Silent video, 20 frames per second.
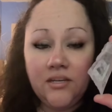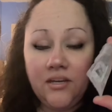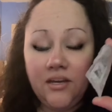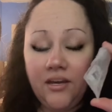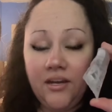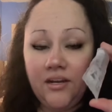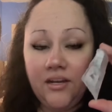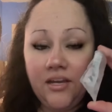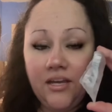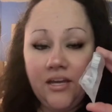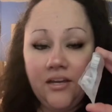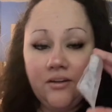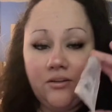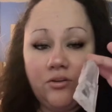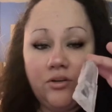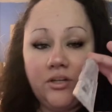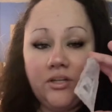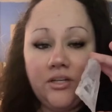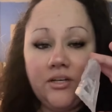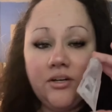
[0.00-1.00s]
in a candle,
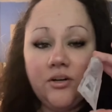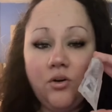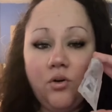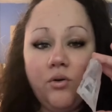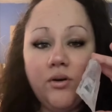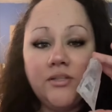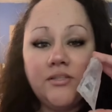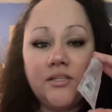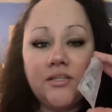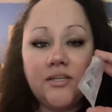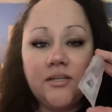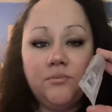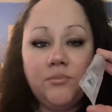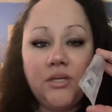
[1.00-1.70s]
clear quartz can be